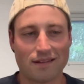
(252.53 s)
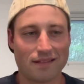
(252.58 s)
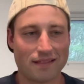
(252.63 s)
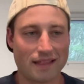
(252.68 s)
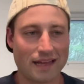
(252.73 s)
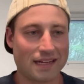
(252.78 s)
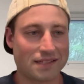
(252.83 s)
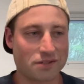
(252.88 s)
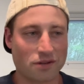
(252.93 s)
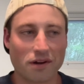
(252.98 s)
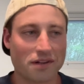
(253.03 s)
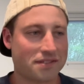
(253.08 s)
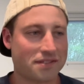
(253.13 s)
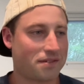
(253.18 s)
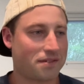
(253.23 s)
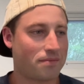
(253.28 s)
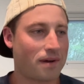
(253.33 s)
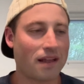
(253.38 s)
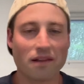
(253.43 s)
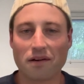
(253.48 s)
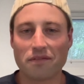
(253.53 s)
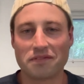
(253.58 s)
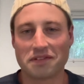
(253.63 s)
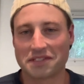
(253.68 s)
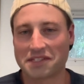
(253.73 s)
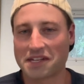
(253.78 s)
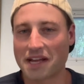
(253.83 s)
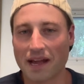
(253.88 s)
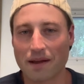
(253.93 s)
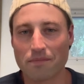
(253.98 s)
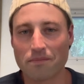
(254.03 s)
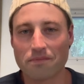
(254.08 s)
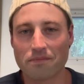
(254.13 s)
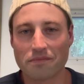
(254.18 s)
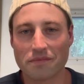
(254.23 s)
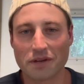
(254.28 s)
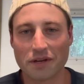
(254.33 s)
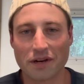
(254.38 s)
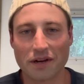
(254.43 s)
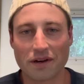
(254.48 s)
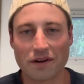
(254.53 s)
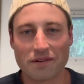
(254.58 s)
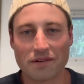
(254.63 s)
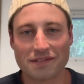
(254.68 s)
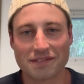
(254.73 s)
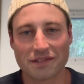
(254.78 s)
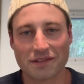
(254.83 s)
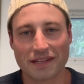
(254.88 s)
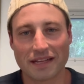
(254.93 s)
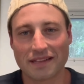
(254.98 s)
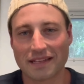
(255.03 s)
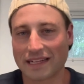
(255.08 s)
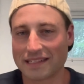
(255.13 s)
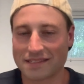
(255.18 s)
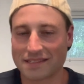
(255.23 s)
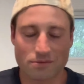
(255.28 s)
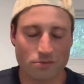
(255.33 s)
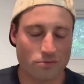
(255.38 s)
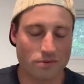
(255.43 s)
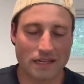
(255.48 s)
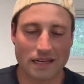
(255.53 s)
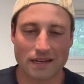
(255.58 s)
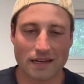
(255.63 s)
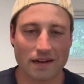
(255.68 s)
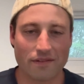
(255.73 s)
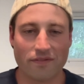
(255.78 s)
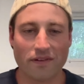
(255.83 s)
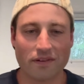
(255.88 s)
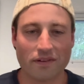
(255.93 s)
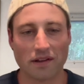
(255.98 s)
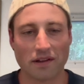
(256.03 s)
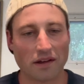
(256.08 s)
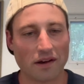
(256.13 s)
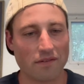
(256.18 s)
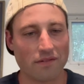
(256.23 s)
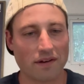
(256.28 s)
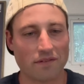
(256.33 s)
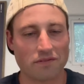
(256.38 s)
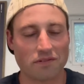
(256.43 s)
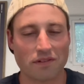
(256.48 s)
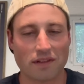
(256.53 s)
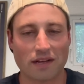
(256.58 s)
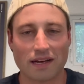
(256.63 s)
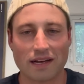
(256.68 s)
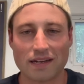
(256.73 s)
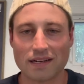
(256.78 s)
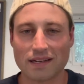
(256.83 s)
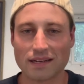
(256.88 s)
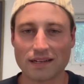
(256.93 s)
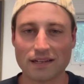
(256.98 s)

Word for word: That's awesome. I love this game, you know? So that that's, that I fell in love after that.